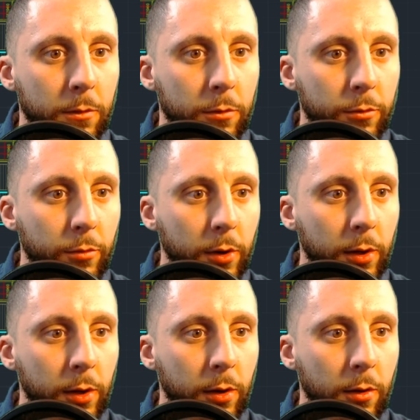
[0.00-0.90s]

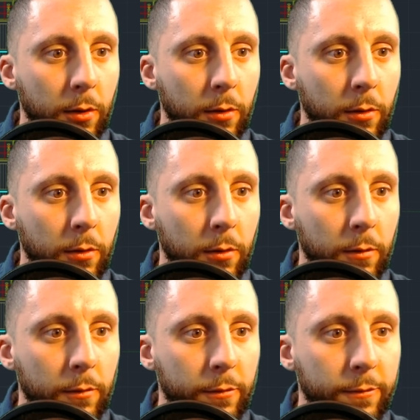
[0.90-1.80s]
three
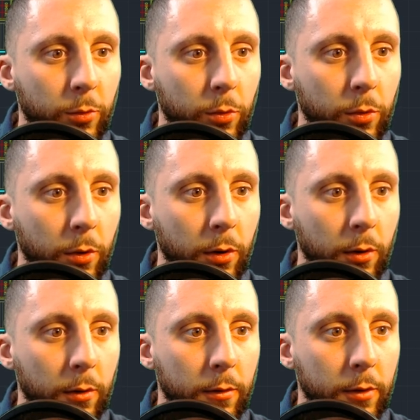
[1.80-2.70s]
four
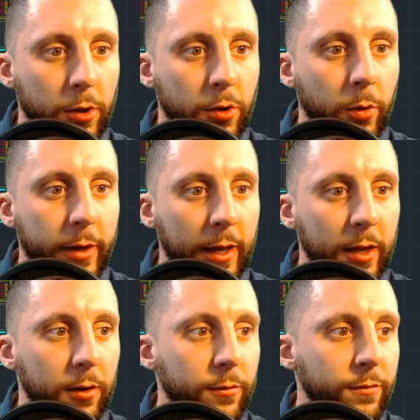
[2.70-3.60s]
and you're going
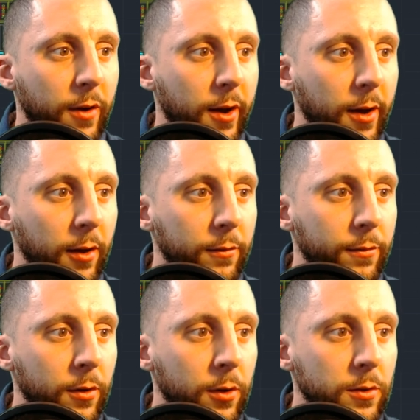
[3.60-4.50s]
in five
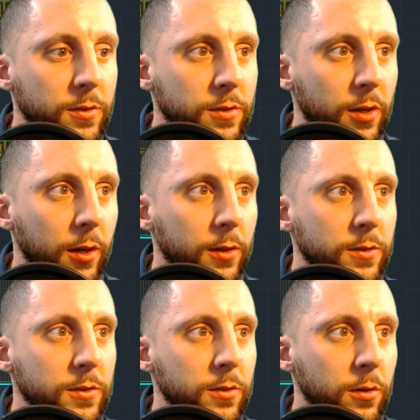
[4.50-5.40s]
six